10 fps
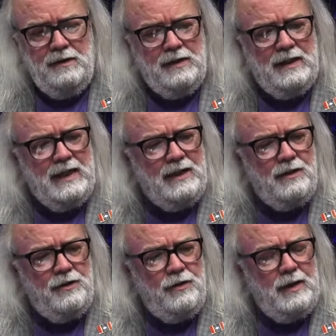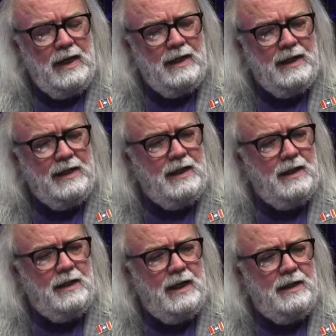they could do that. They
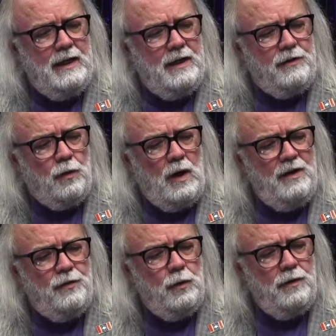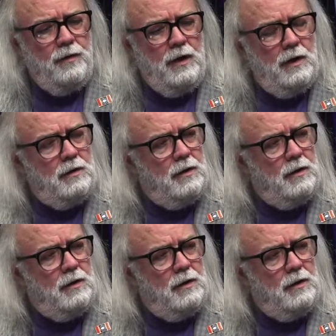did it twice with one